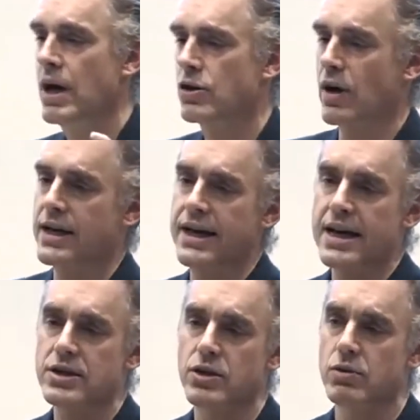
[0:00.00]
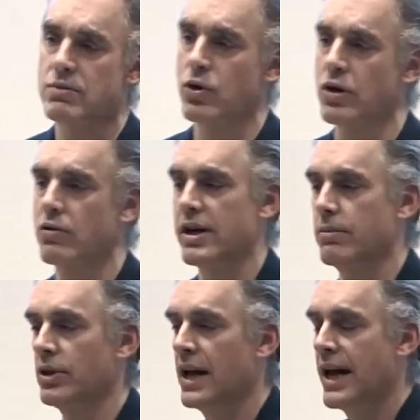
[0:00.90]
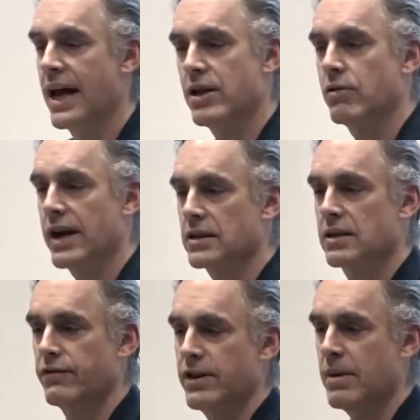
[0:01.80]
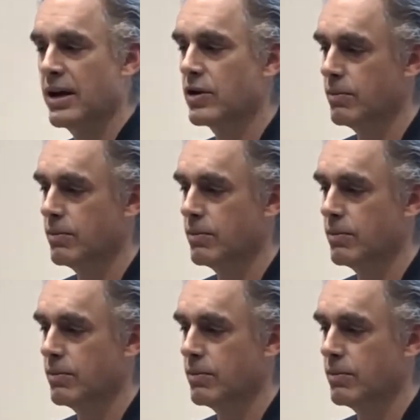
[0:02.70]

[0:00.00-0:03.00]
tried to guess who was more agreeable and you guessed the female,